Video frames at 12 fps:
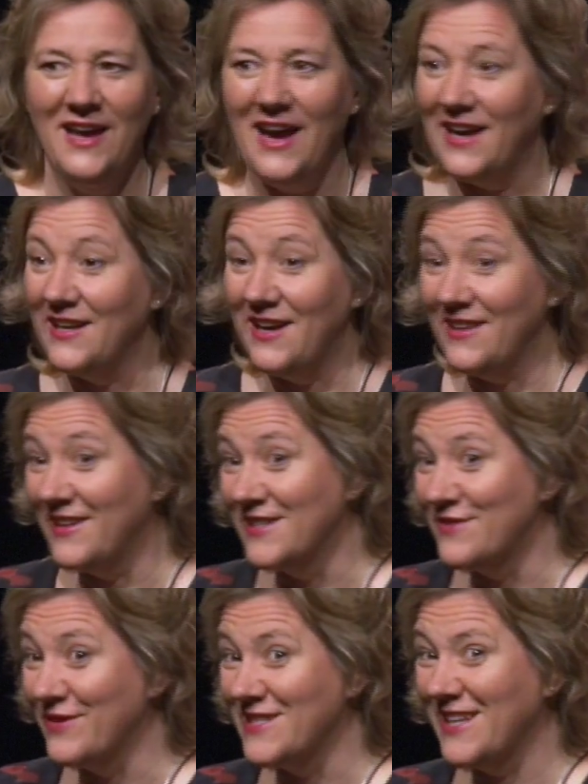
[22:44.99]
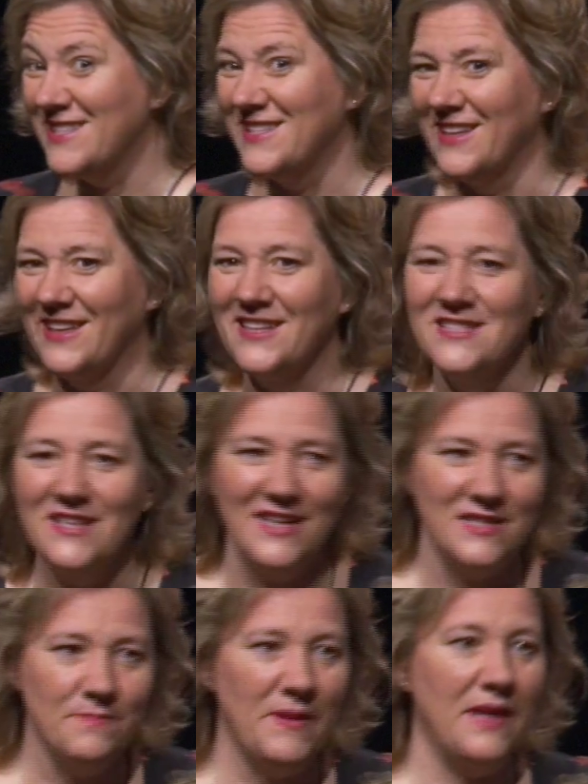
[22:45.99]
And I think it's fantastic.
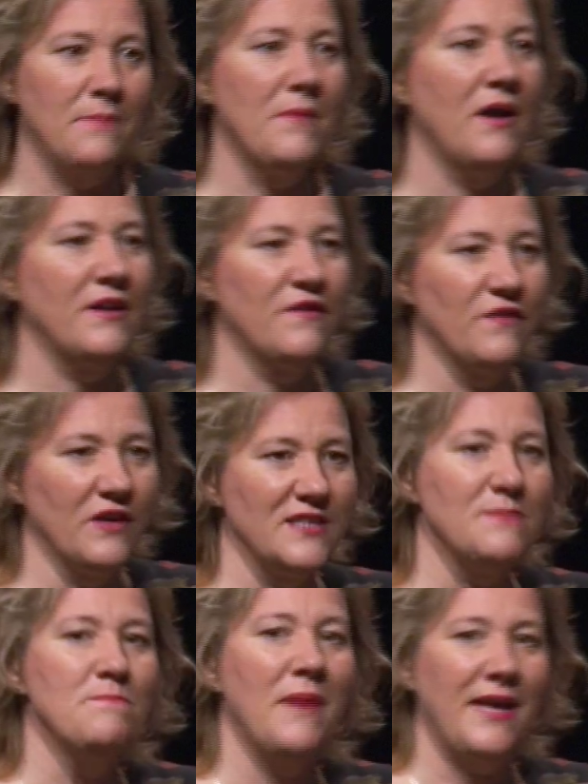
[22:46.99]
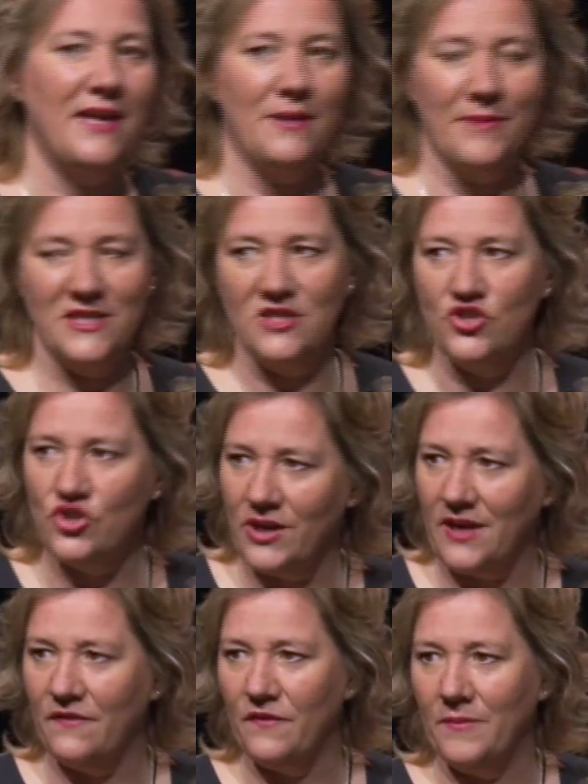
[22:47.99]
It's being mindful. It's a
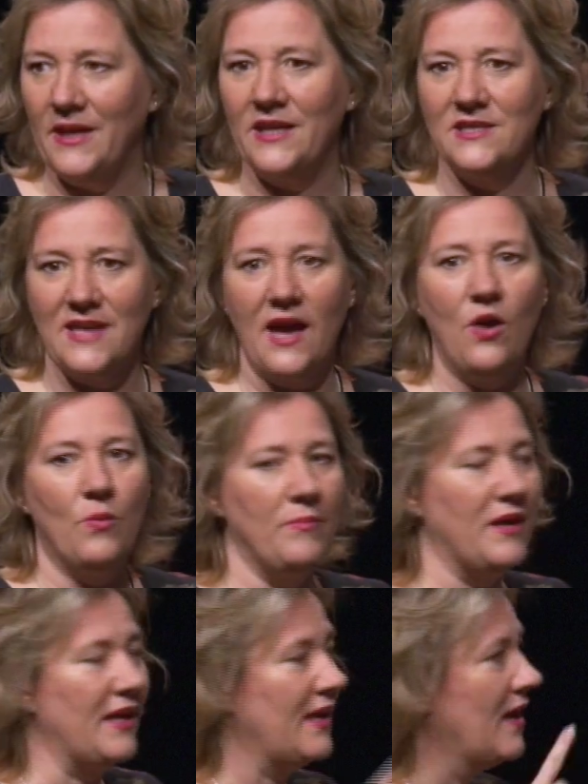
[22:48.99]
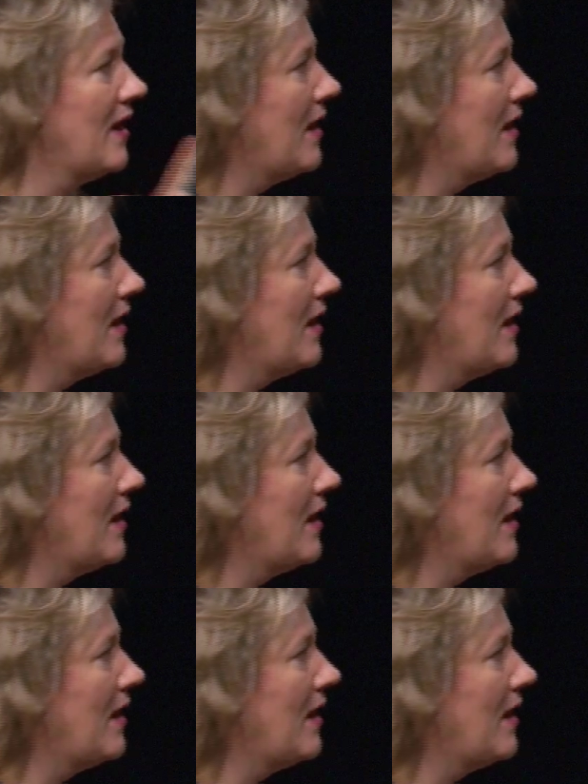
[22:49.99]
trigger for me to help me